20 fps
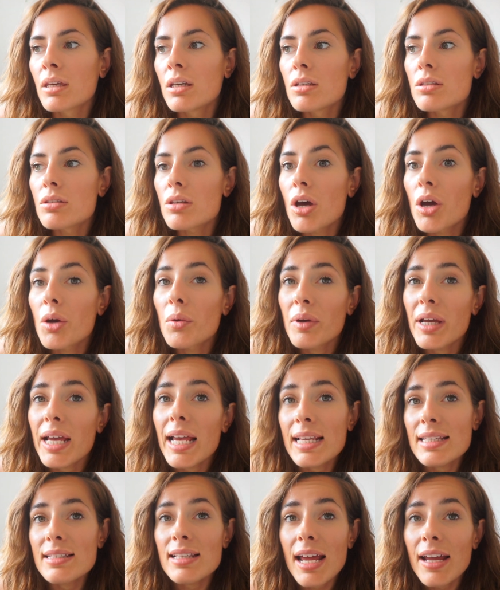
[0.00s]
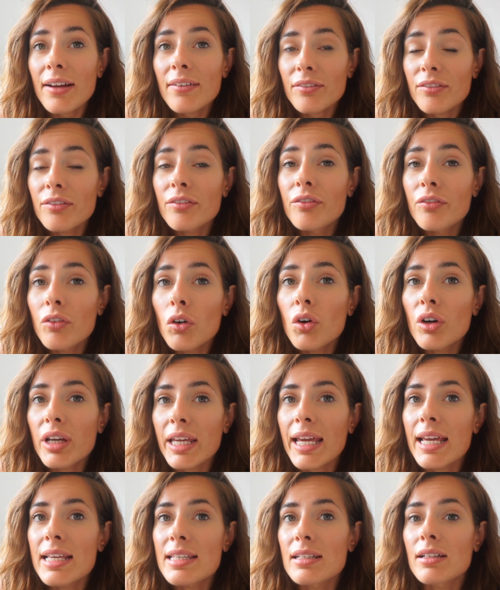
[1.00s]
So it's like 4
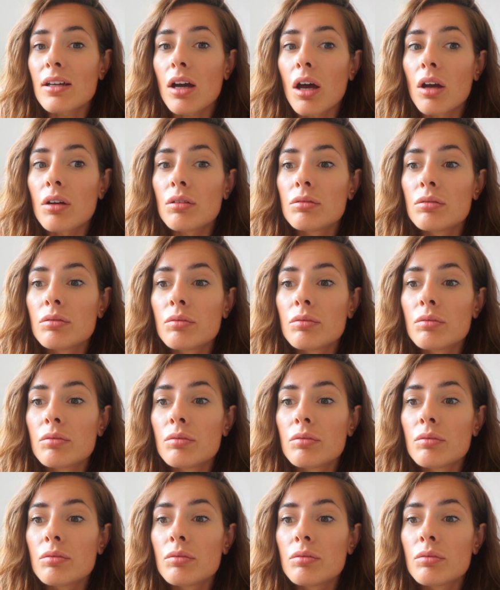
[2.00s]
years ago.